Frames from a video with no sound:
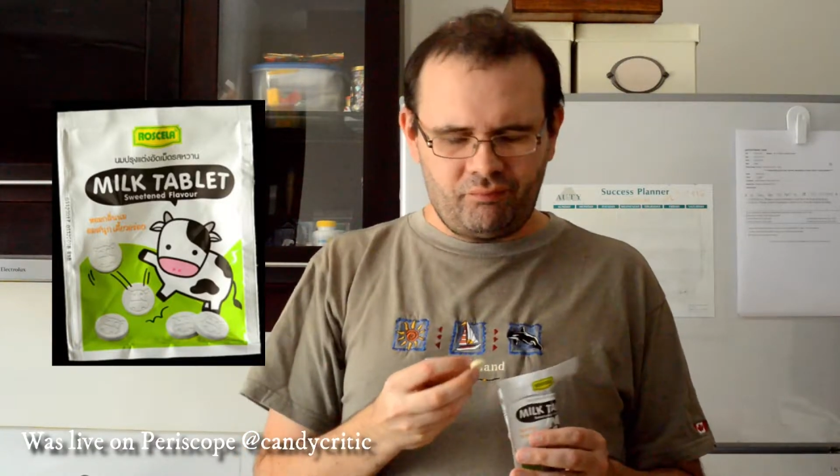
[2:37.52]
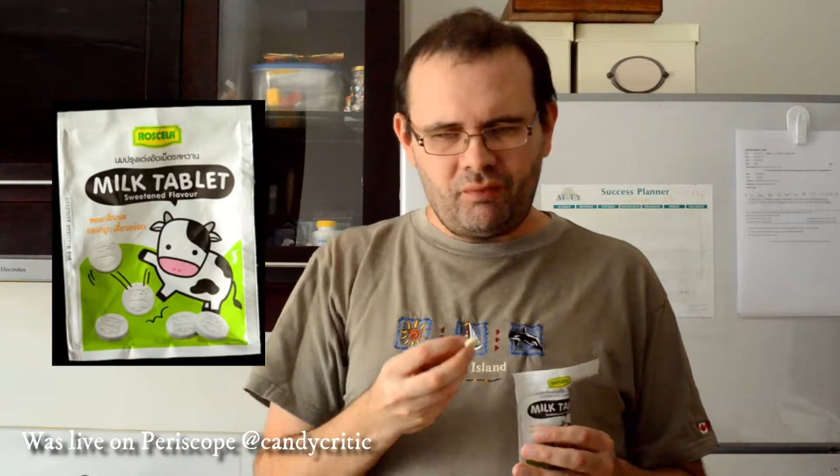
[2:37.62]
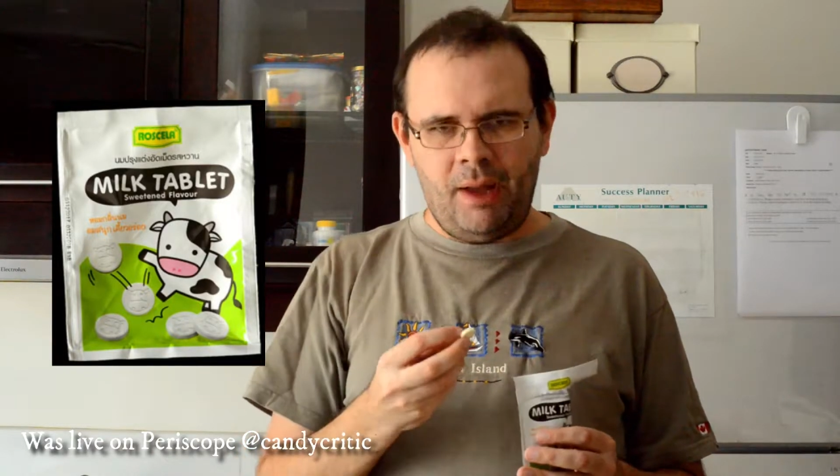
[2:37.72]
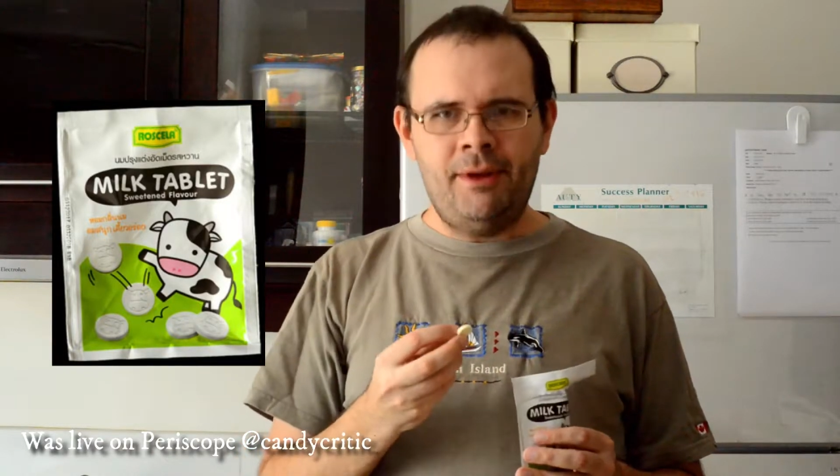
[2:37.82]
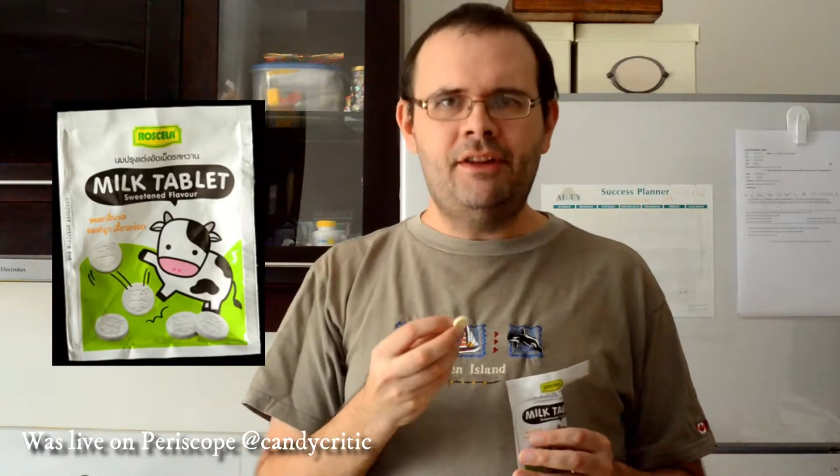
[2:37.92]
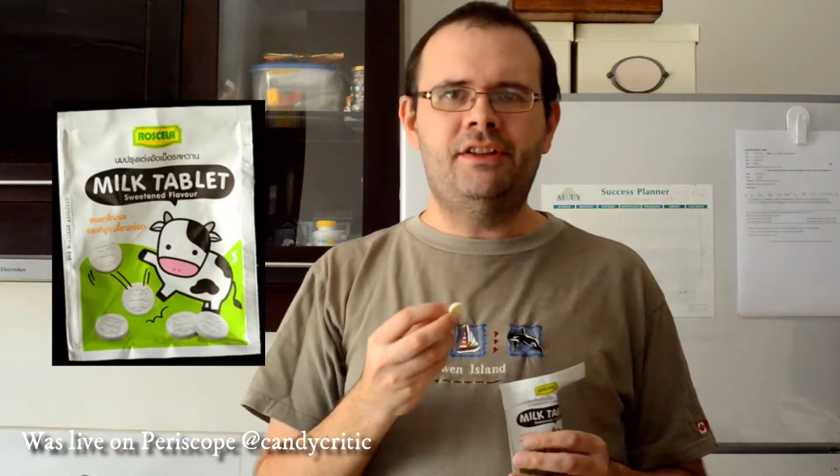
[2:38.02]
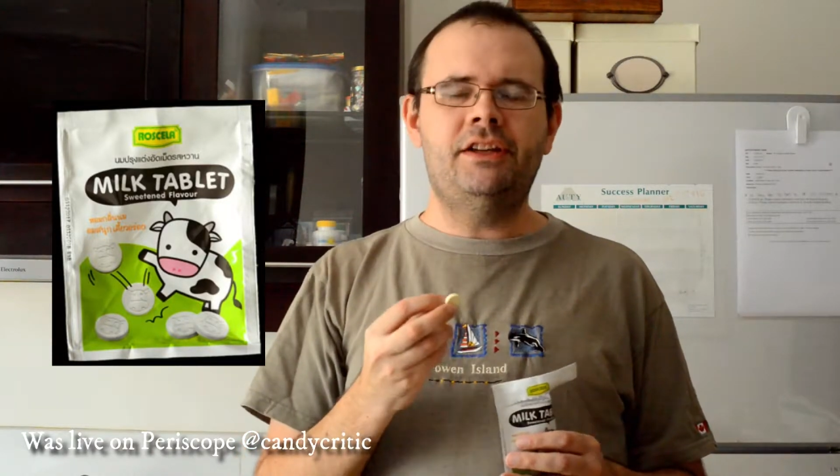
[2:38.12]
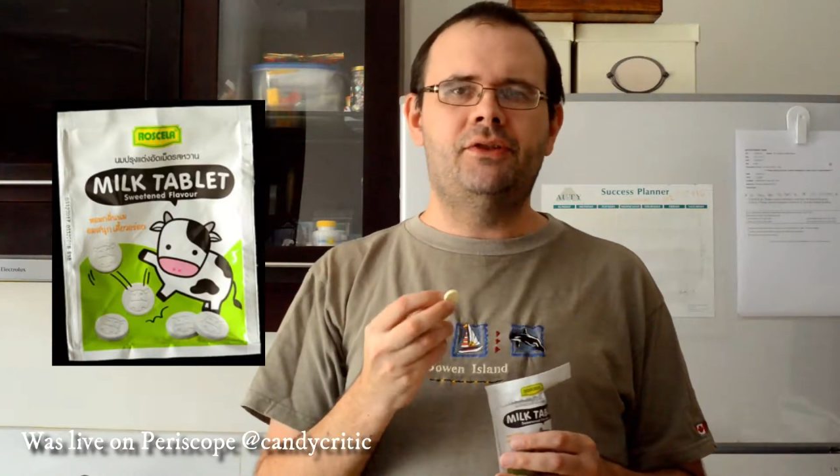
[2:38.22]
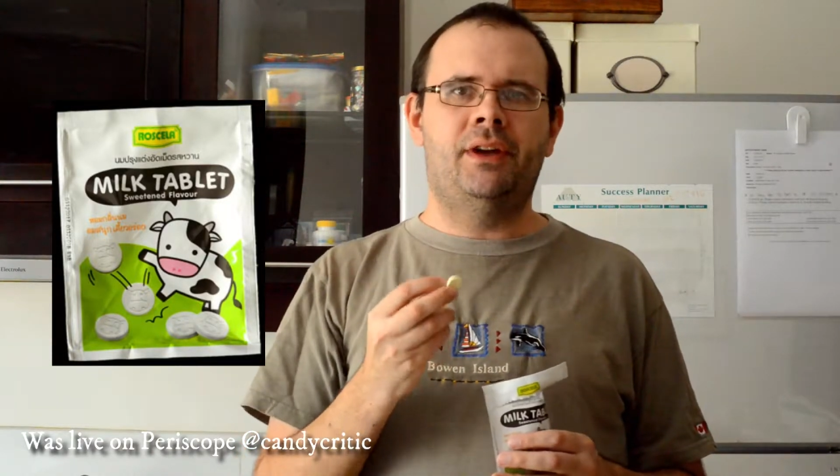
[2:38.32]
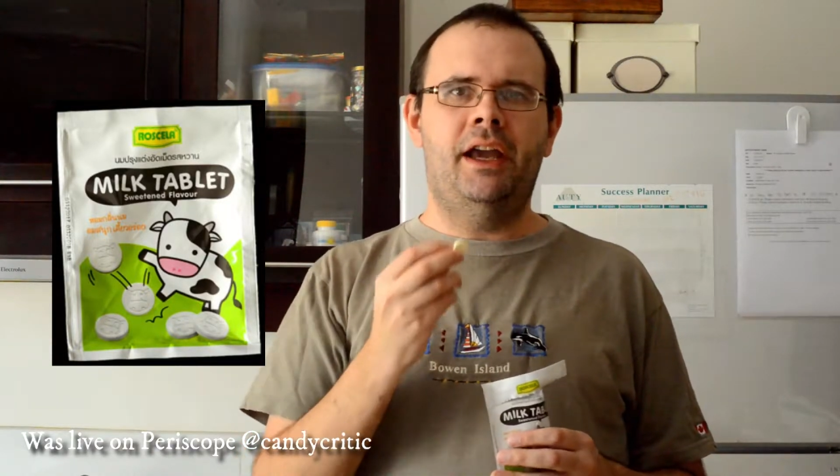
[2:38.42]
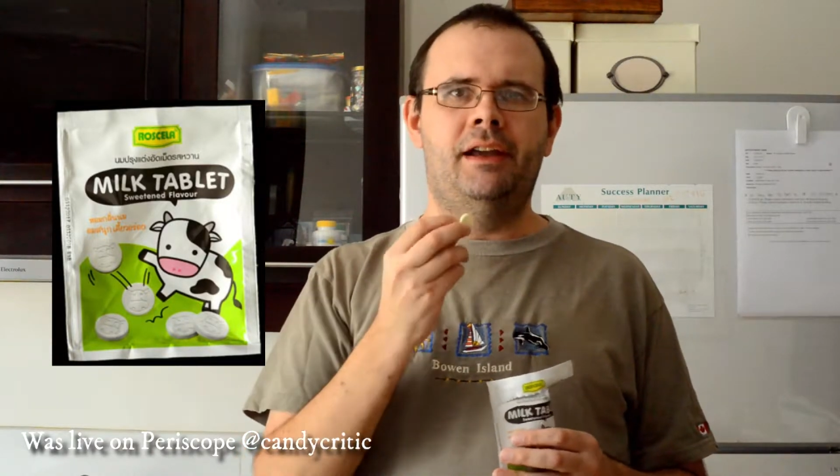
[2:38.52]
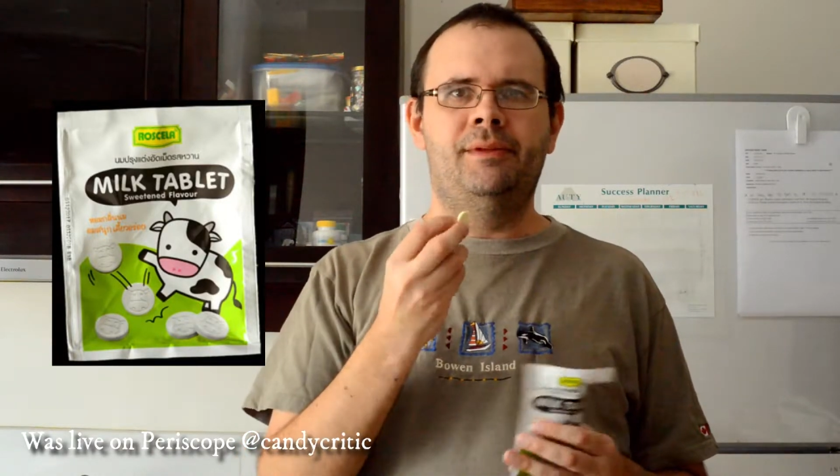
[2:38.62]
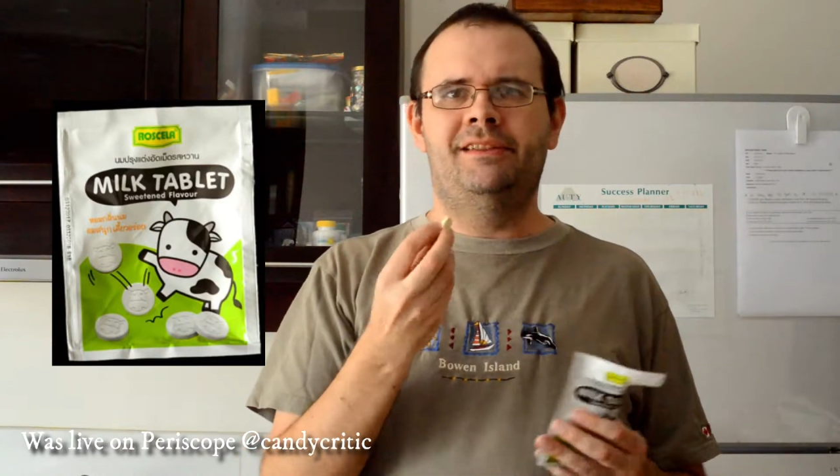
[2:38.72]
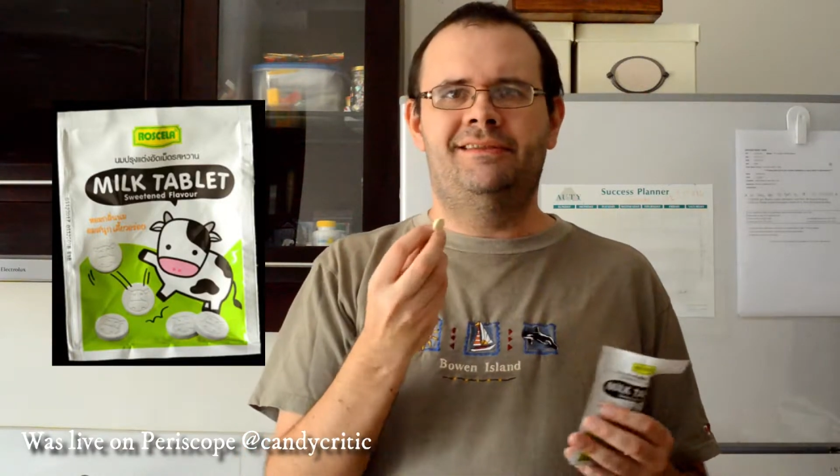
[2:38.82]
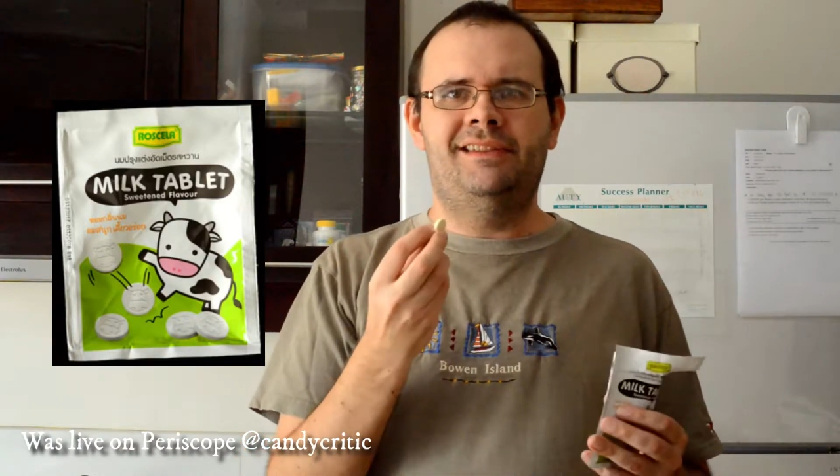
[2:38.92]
I mean, they taste okay. I mean, it